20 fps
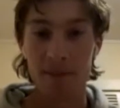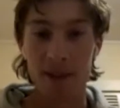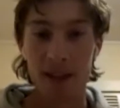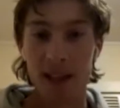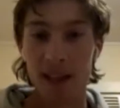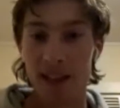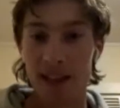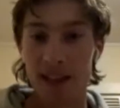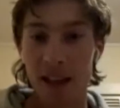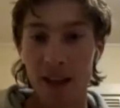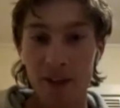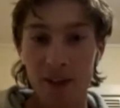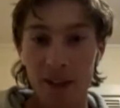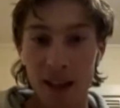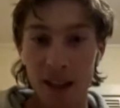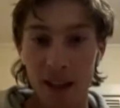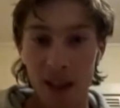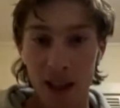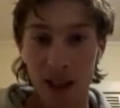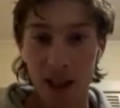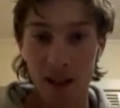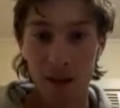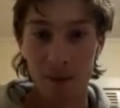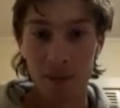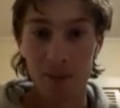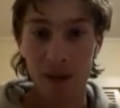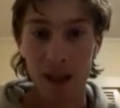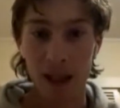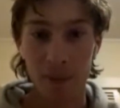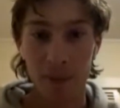No, definitely
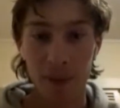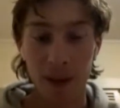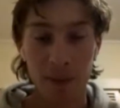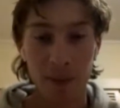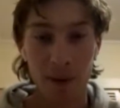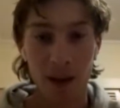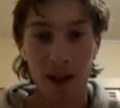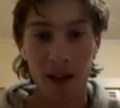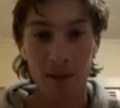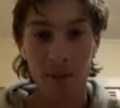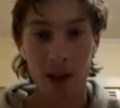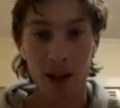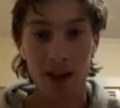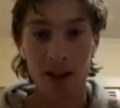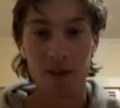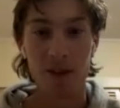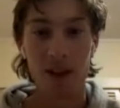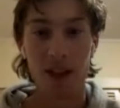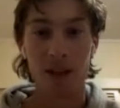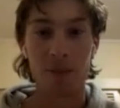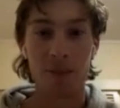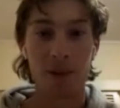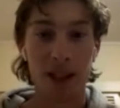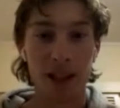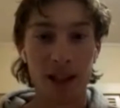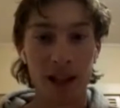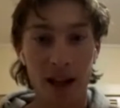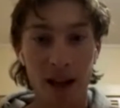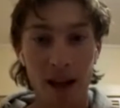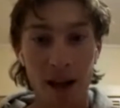played a big part in my
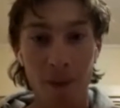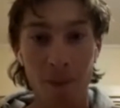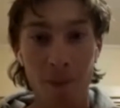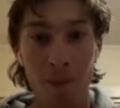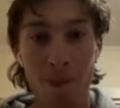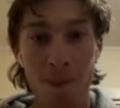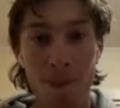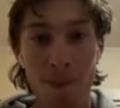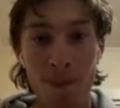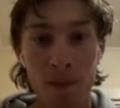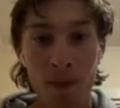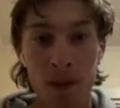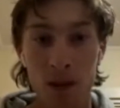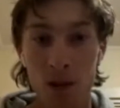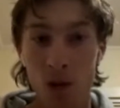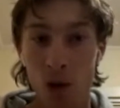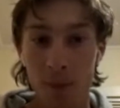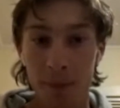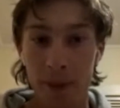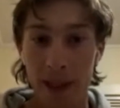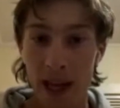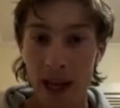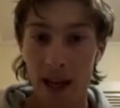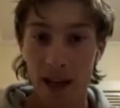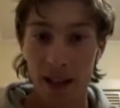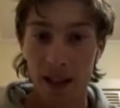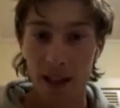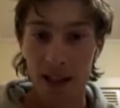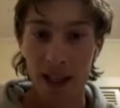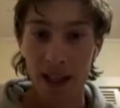development. Taught me how
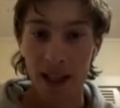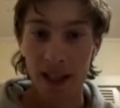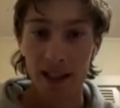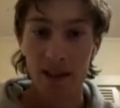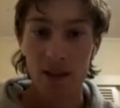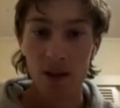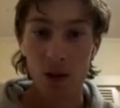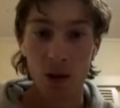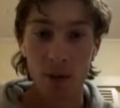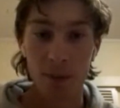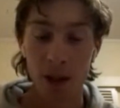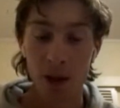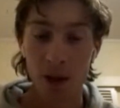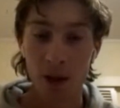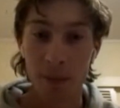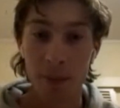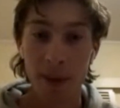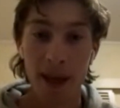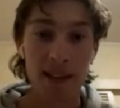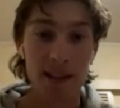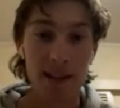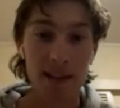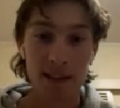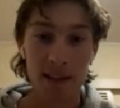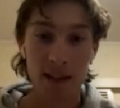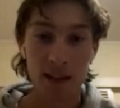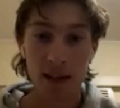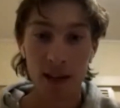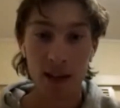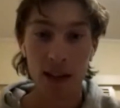to kick, taught me all the basics
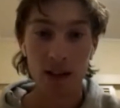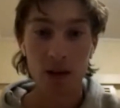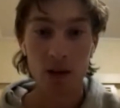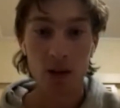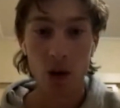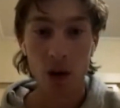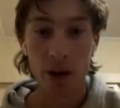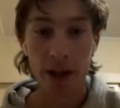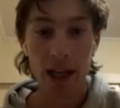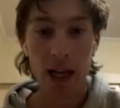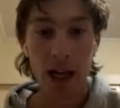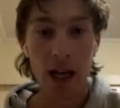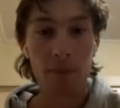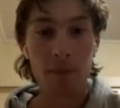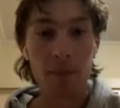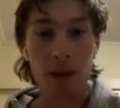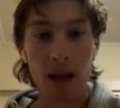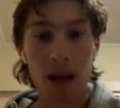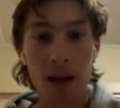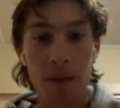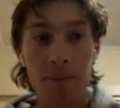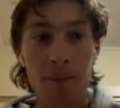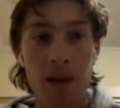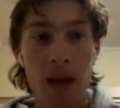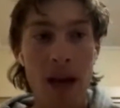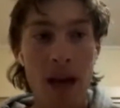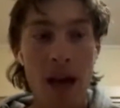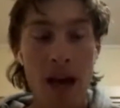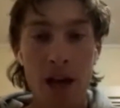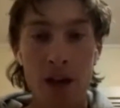and things growing up.
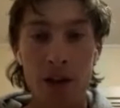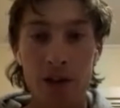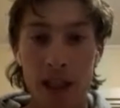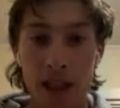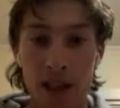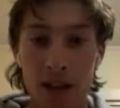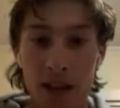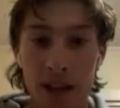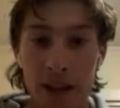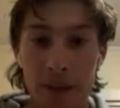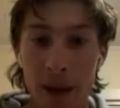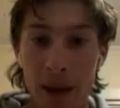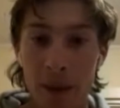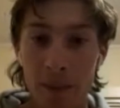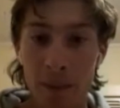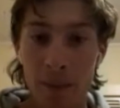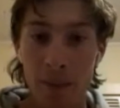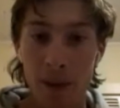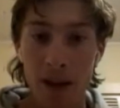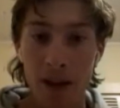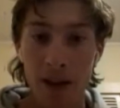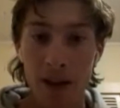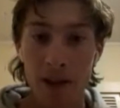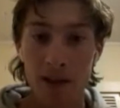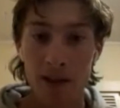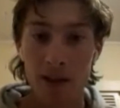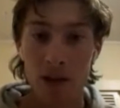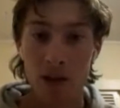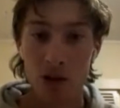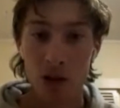It was actually me and my
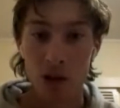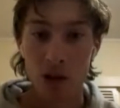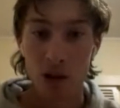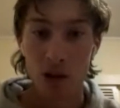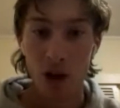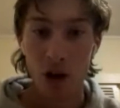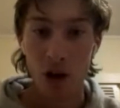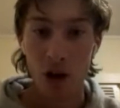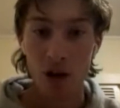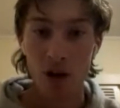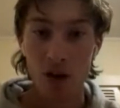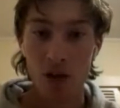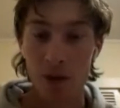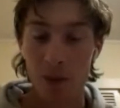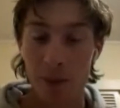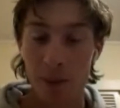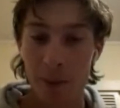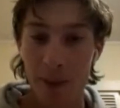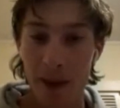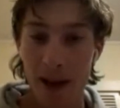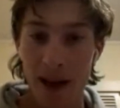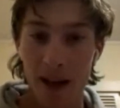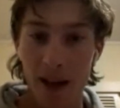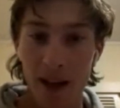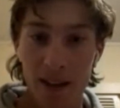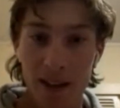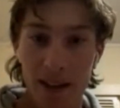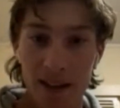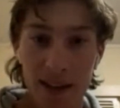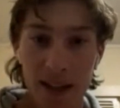brother's junior coach from about
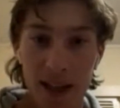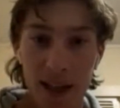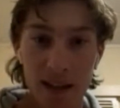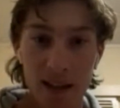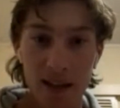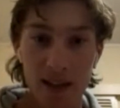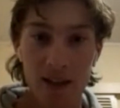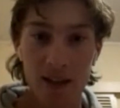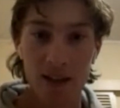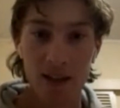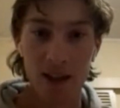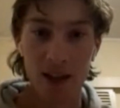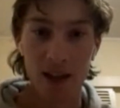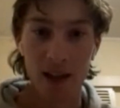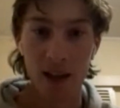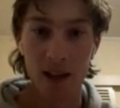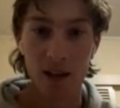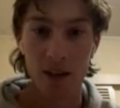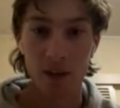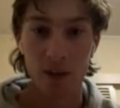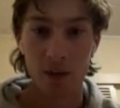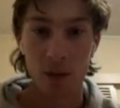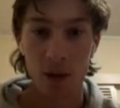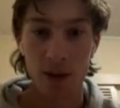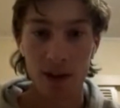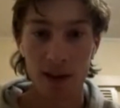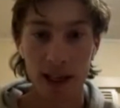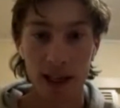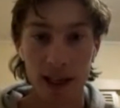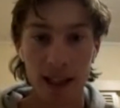under 10s to under
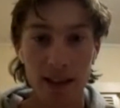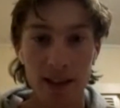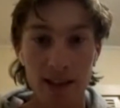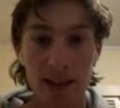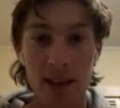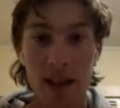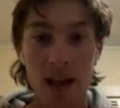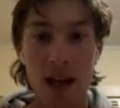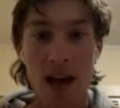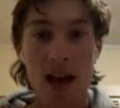14s.